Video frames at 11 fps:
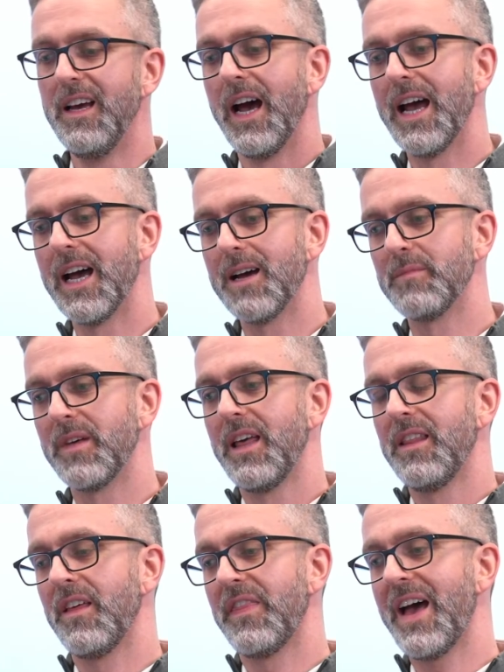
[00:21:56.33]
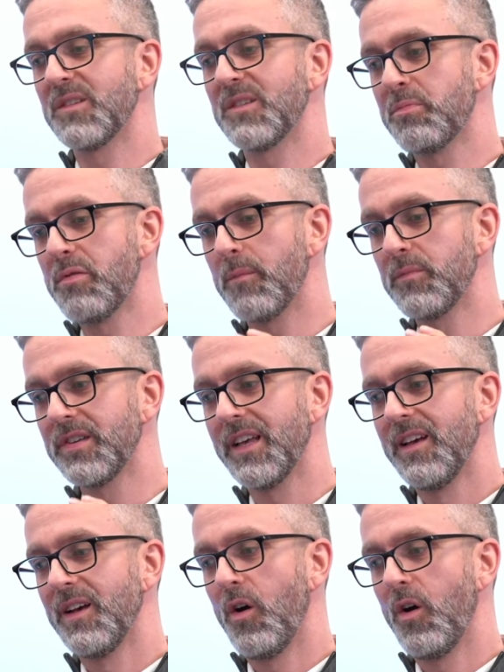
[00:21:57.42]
that has propped